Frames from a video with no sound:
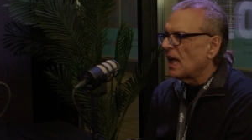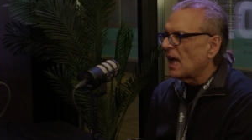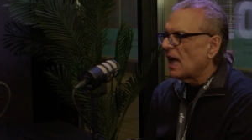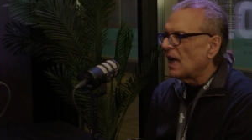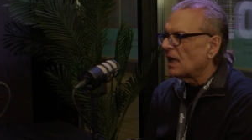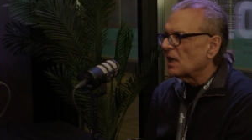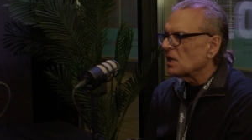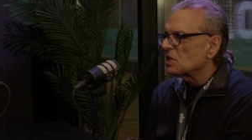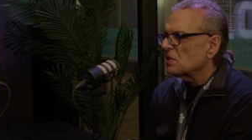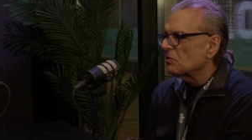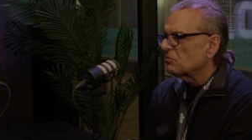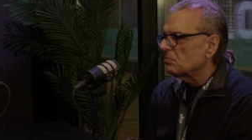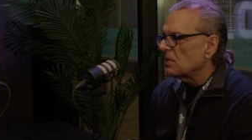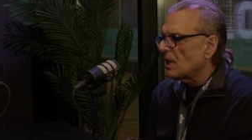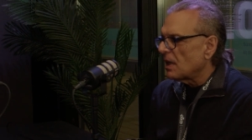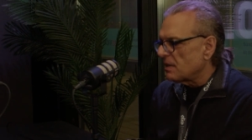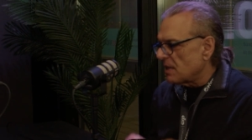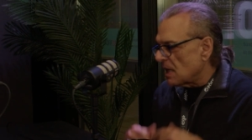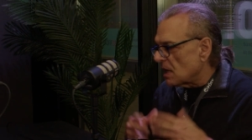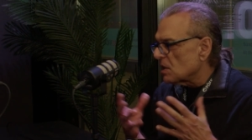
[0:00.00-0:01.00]
and it's a,
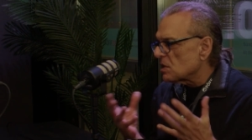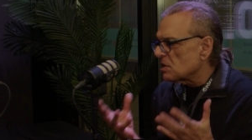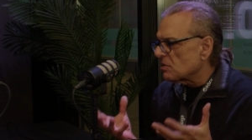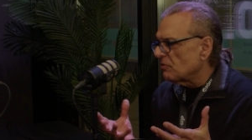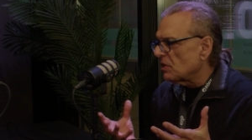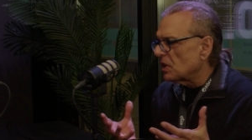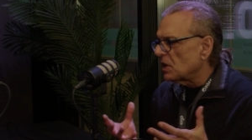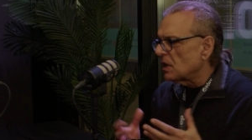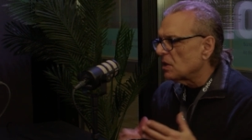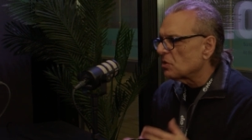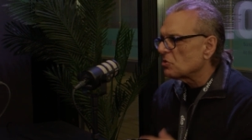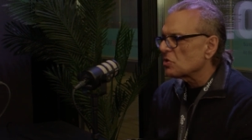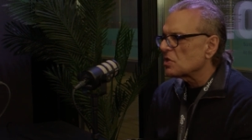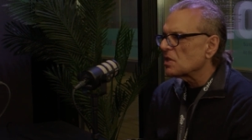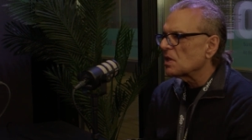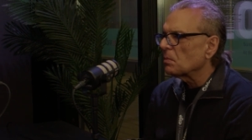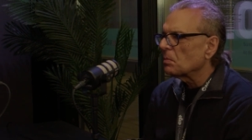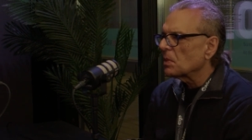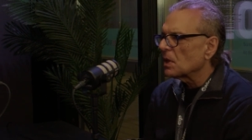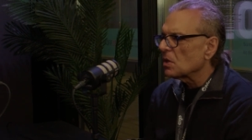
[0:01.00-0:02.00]
I think it's very
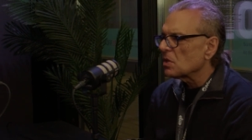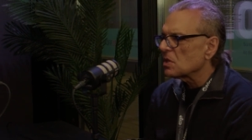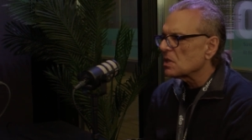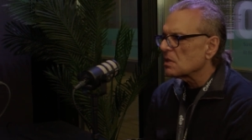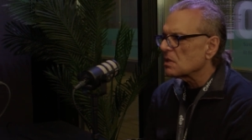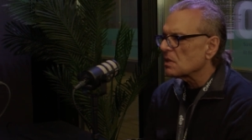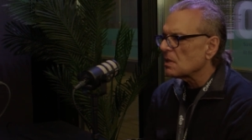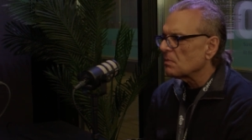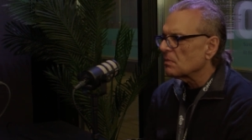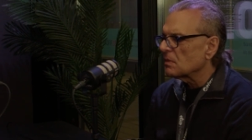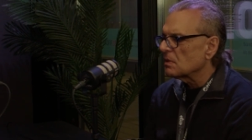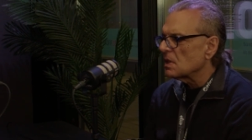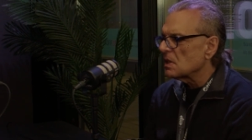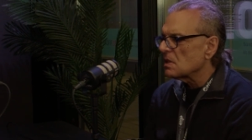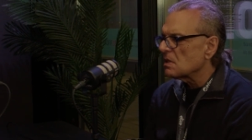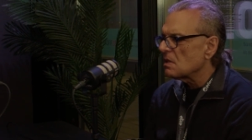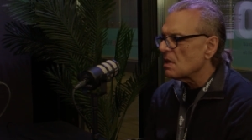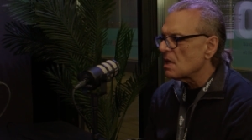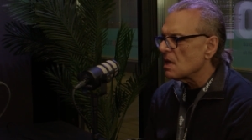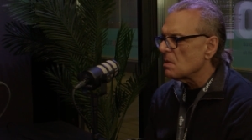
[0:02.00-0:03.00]
interesting because some,
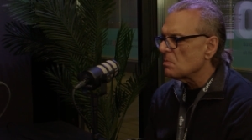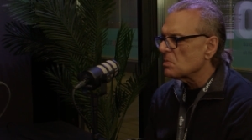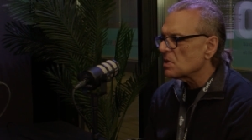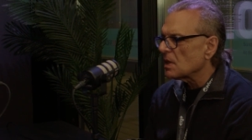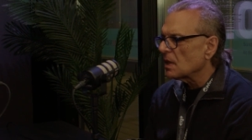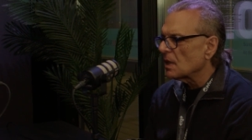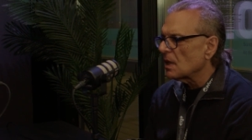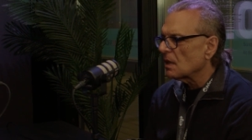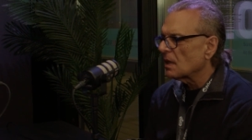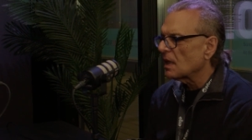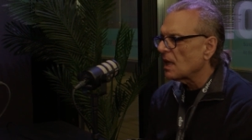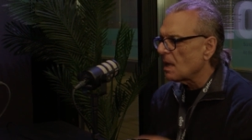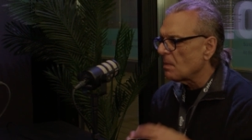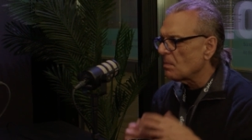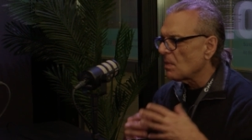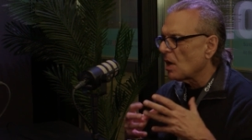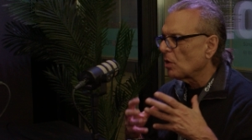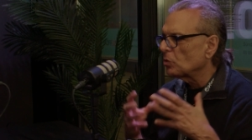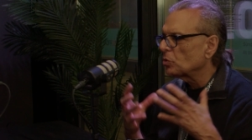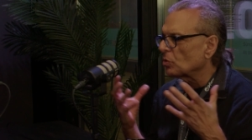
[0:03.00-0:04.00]
these themes again
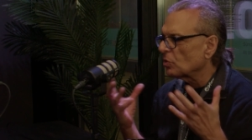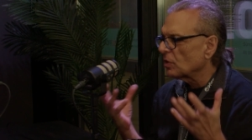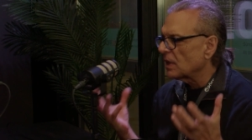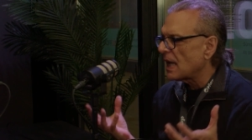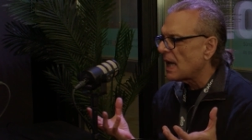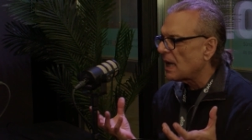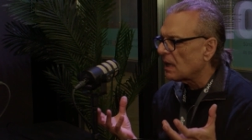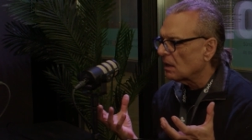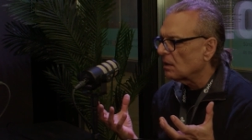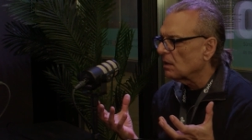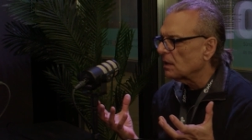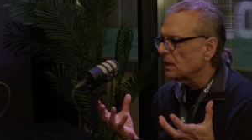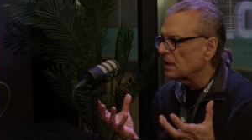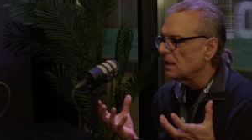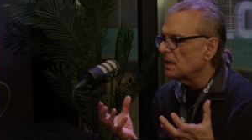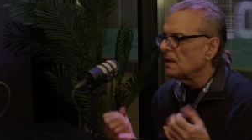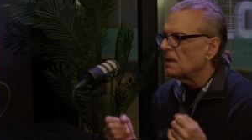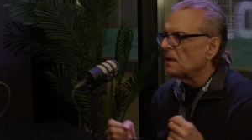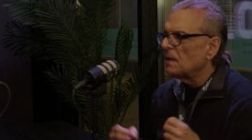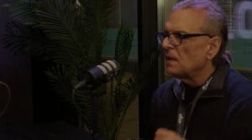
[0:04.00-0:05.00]
came out organically,
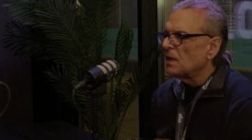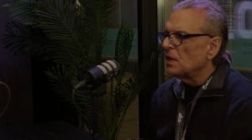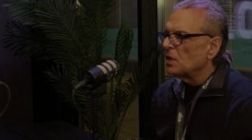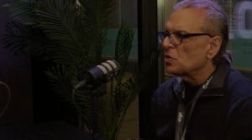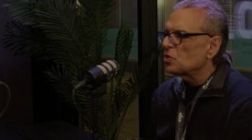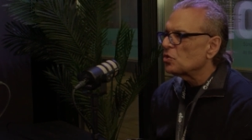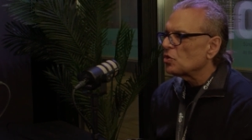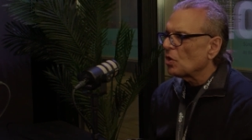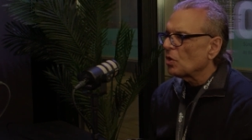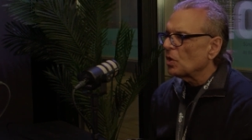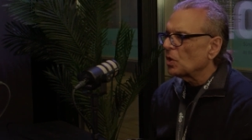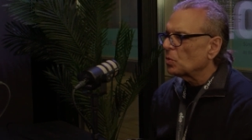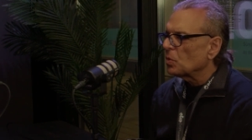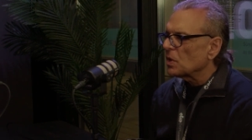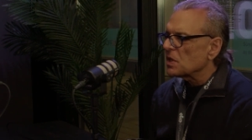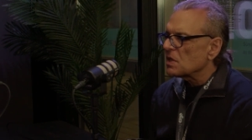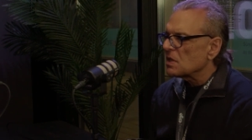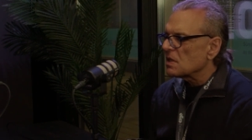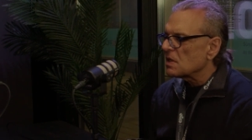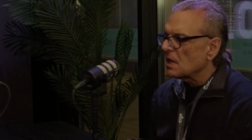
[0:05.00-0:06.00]
so it
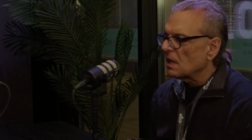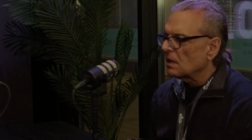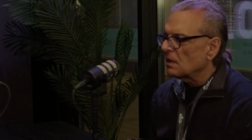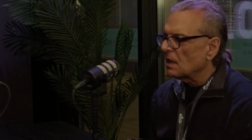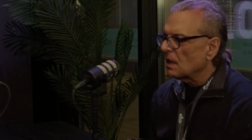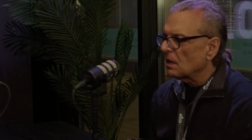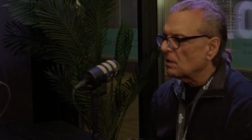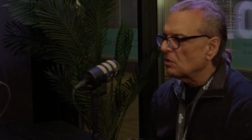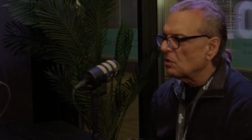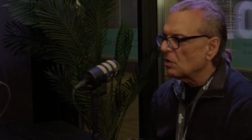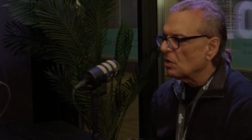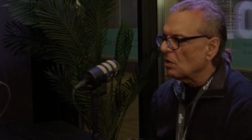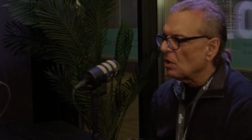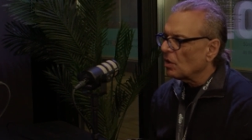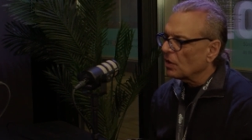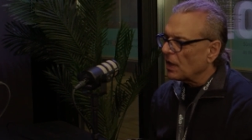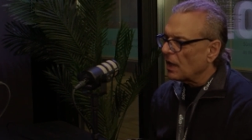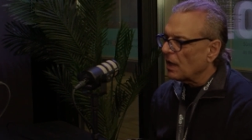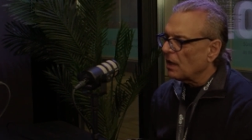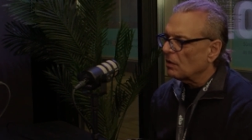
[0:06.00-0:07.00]
wasn't said that you know
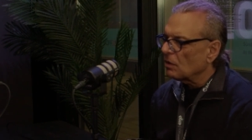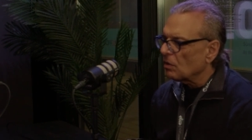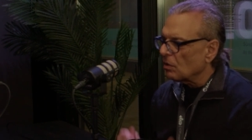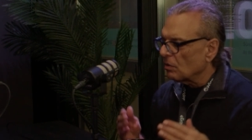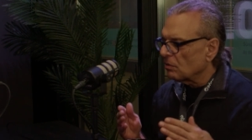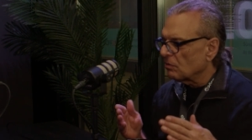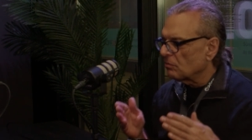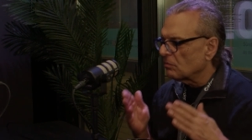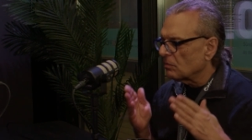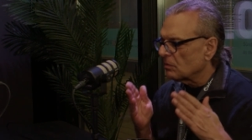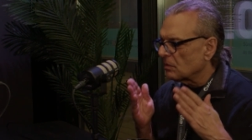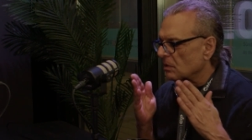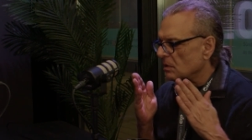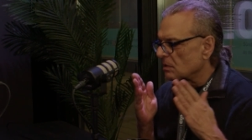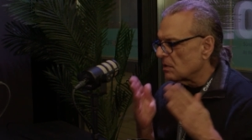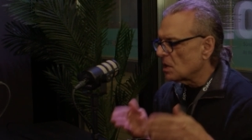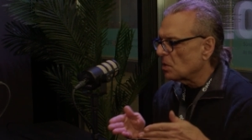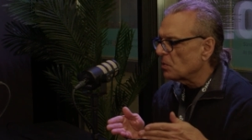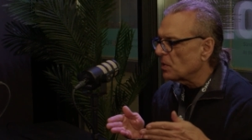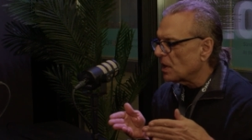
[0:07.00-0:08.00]
okay you know
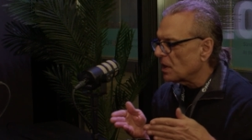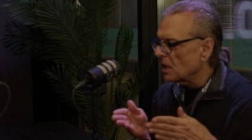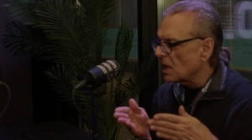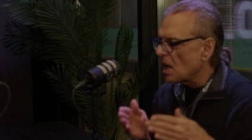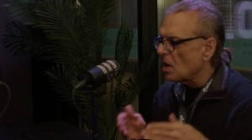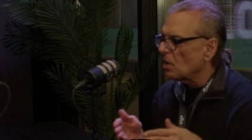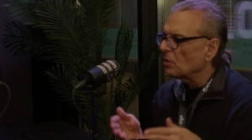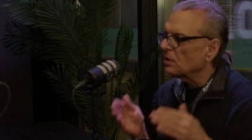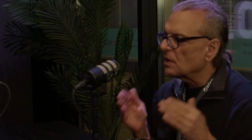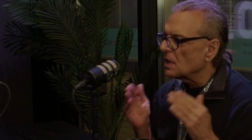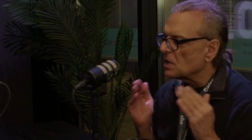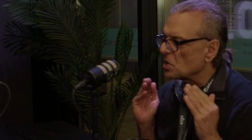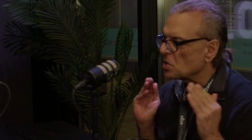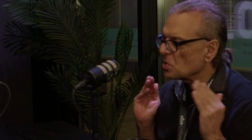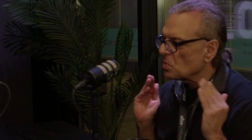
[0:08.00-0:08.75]
here we are now this is